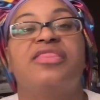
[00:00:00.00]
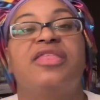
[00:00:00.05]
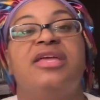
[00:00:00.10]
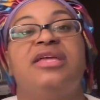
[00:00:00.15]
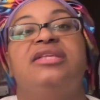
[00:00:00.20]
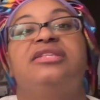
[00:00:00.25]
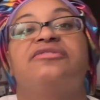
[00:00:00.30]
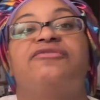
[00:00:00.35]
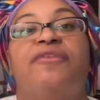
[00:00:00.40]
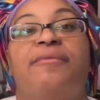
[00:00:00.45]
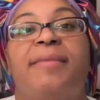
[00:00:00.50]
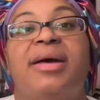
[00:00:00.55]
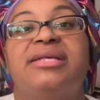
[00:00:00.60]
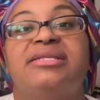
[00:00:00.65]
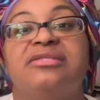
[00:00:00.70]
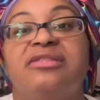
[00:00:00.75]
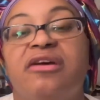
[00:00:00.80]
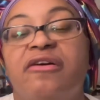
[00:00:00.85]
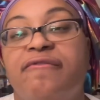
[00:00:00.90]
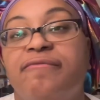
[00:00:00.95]
things for
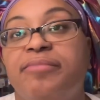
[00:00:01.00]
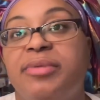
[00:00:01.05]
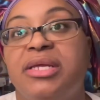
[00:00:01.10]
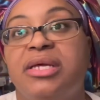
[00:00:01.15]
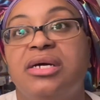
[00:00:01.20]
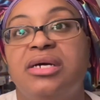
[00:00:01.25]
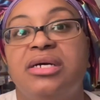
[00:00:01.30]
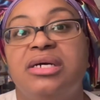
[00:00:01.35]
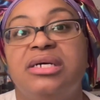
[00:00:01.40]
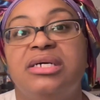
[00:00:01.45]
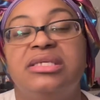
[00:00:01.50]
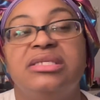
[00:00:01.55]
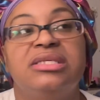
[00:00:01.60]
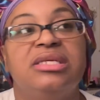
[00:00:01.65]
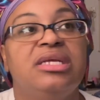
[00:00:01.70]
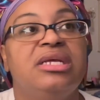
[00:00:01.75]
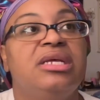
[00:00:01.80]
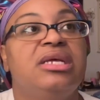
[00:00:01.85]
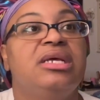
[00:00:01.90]
myself because